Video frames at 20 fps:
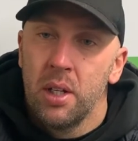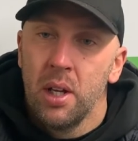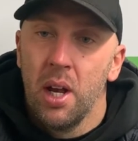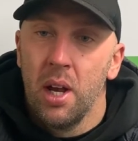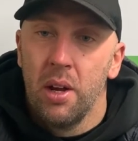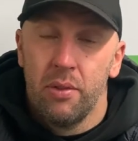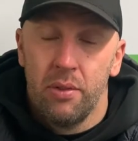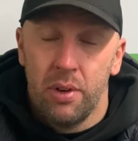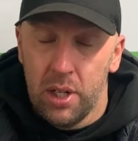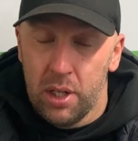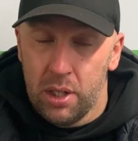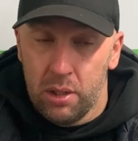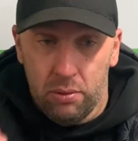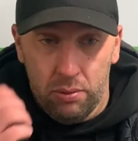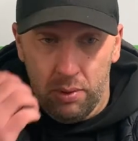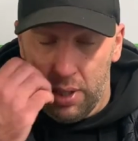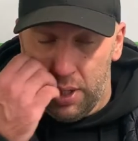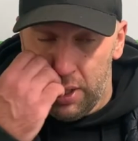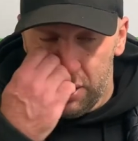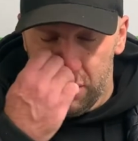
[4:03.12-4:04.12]
Yeah, really,
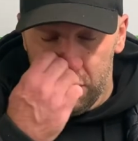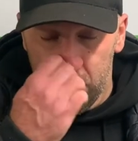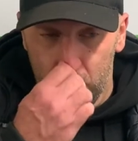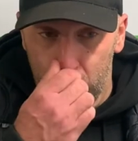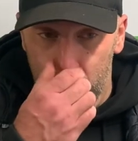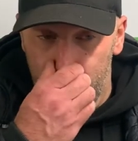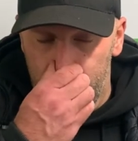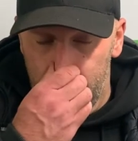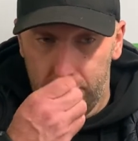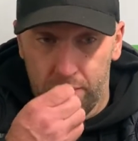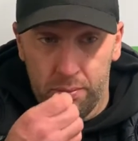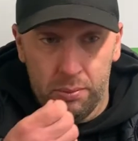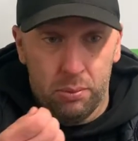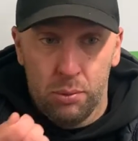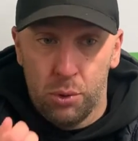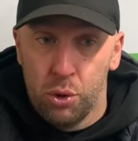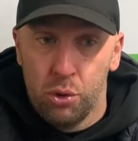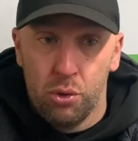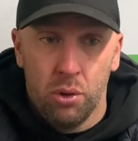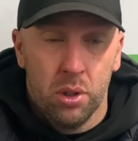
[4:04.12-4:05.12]
really sort of
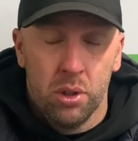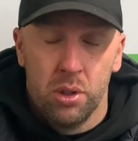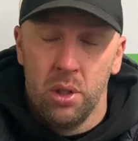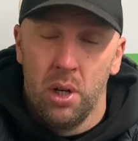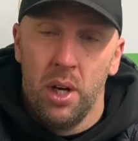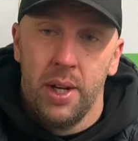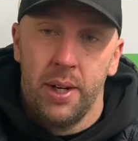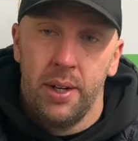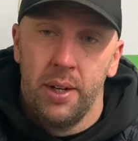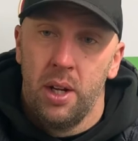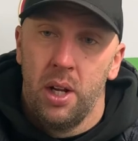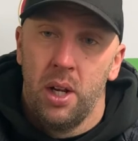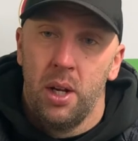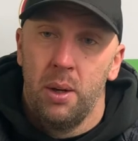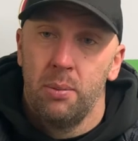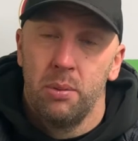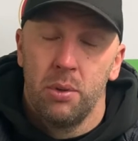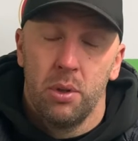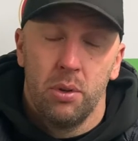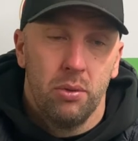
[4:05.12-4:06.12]
strong side.
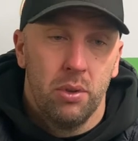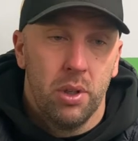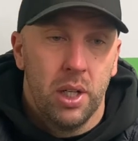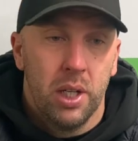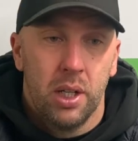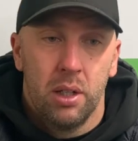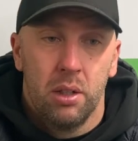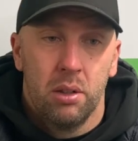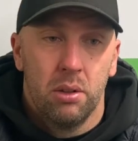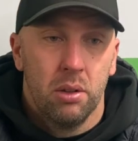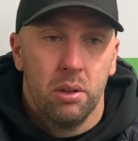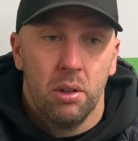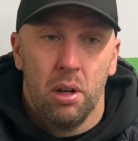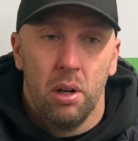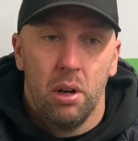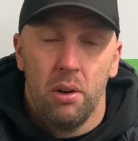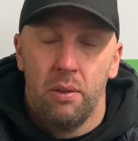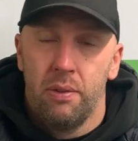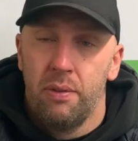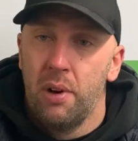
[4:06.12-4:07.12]
Got really a
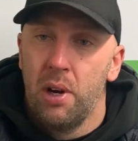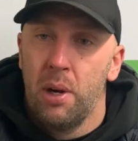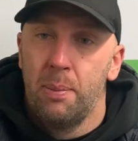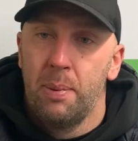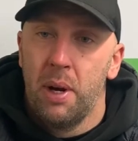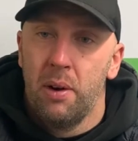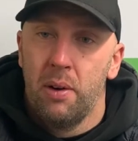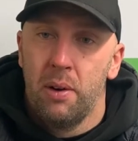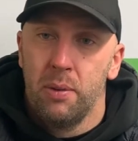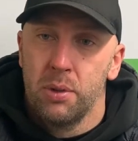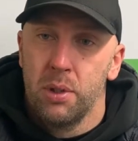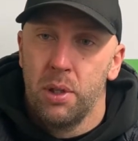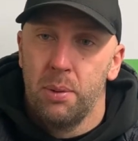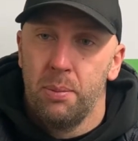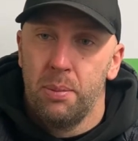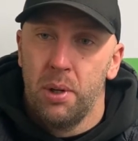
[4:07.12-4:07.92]
lot of firepower up top.